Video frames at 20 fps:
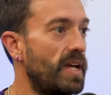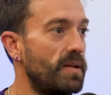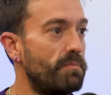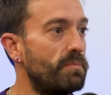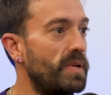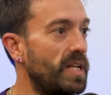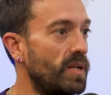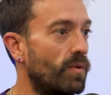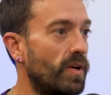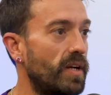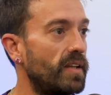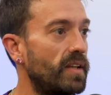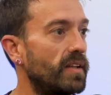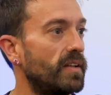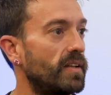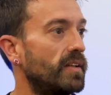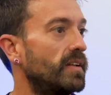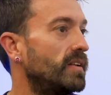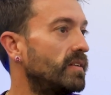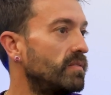And be one of
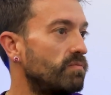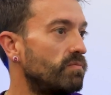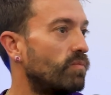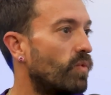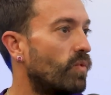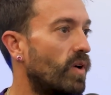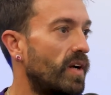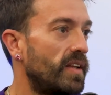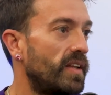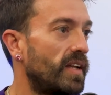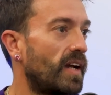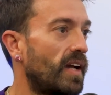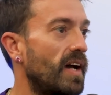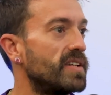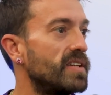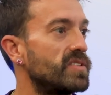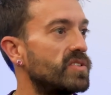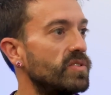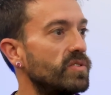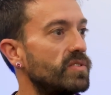the
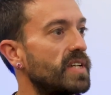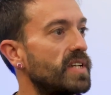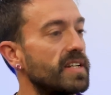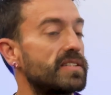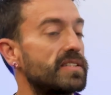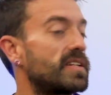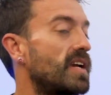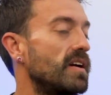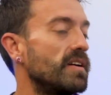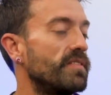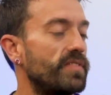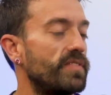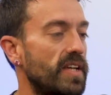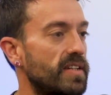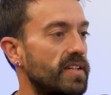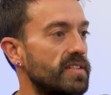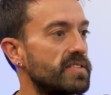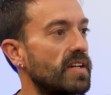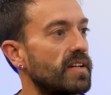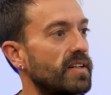guys who takes care of
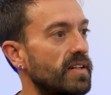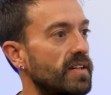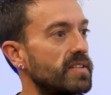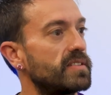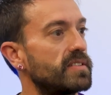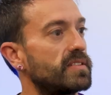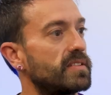things, I guess.